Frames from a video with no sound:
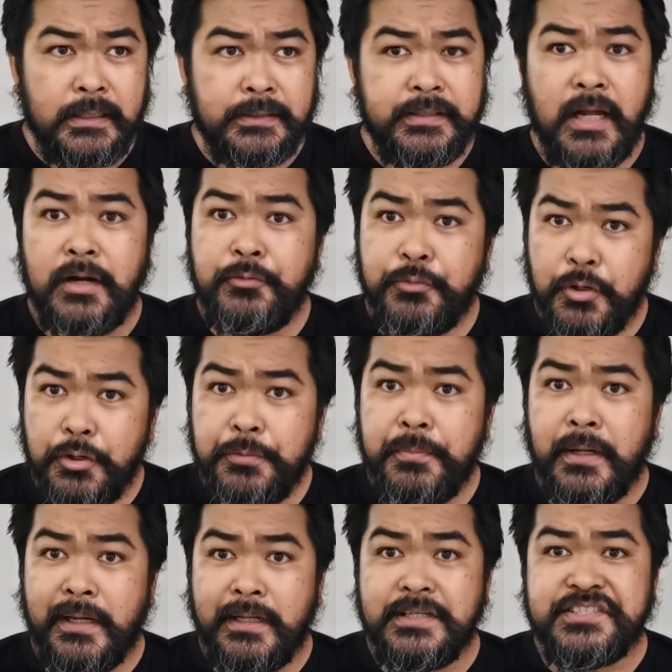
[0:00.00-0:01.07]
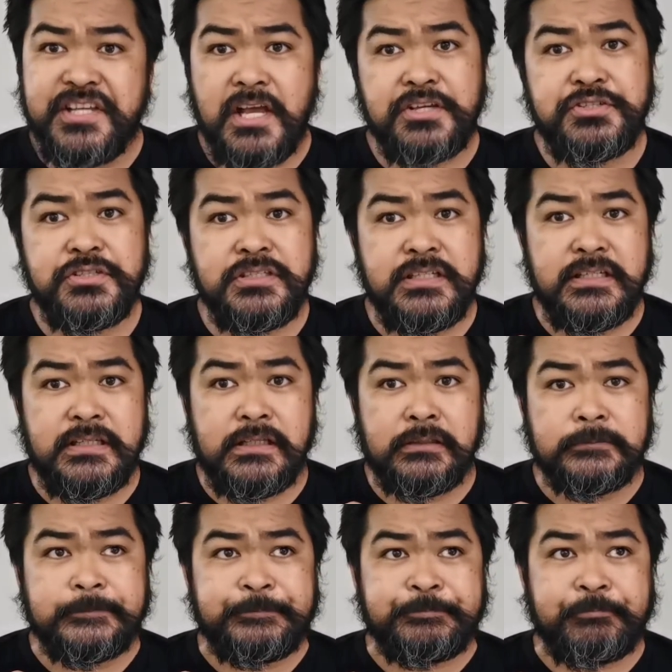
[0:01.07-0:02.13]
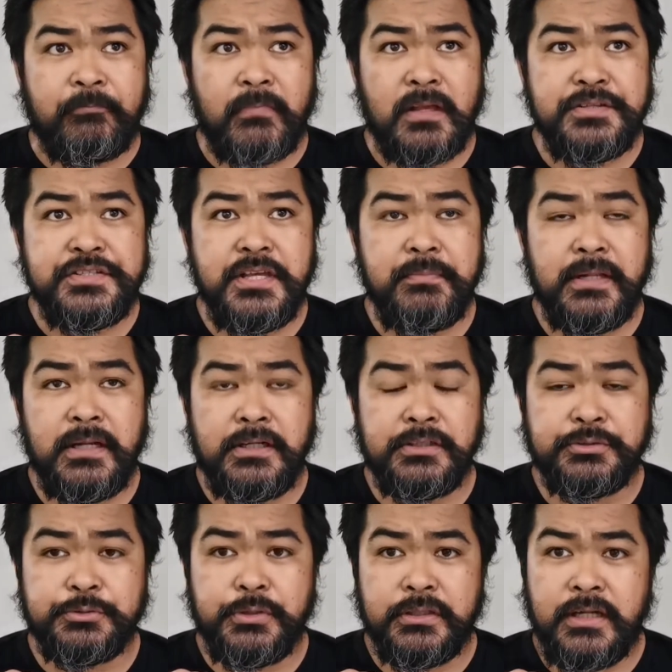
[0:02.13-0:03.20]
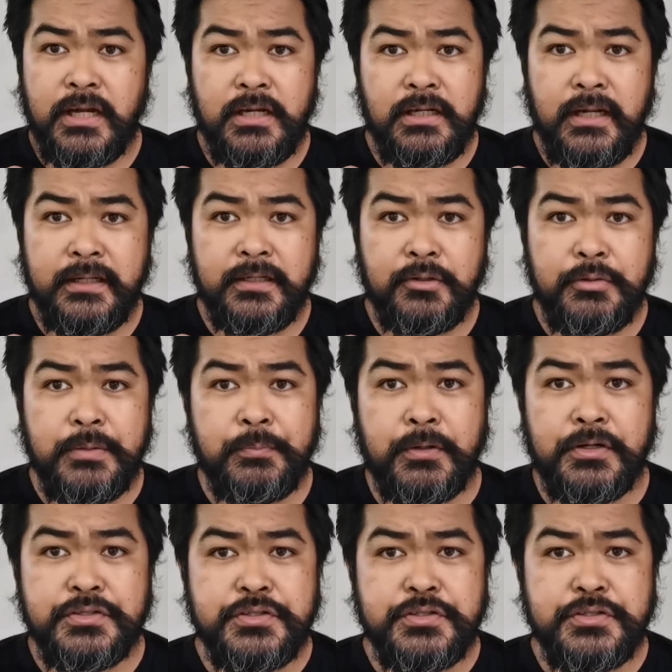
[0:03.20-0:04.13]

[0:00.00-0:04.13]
the aroma is actually similar to a Carolina Reaper.